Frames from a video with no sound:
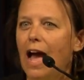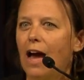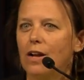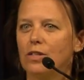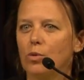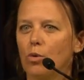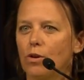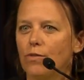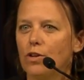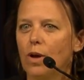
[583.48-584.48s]
How does it
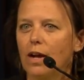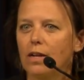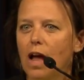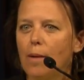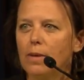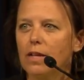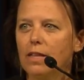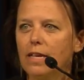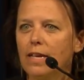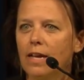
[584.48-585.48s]
work for you
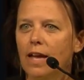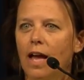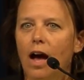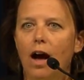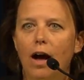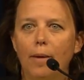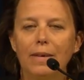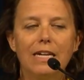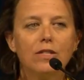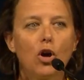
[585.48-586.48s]
economically?
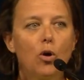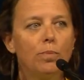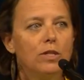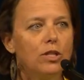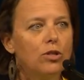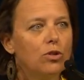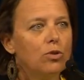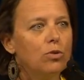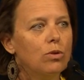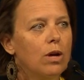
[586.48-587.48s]
It is open
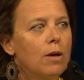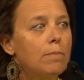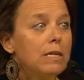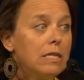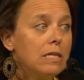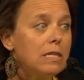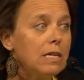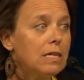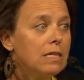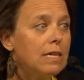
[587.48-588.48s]
to
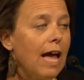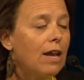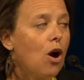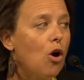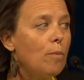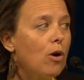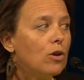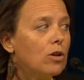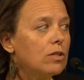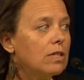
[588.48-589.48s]
businesses and
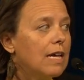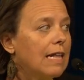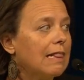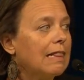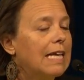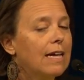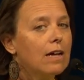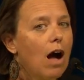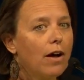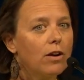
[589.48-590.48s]
homeowners in Lee and
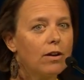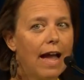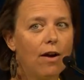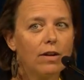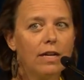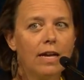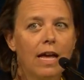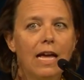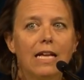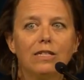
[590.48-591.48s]
Collier County.
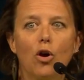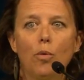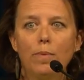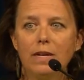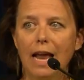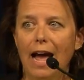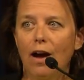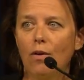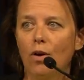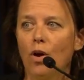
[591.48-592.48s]
It's open
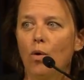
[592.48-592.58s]
now.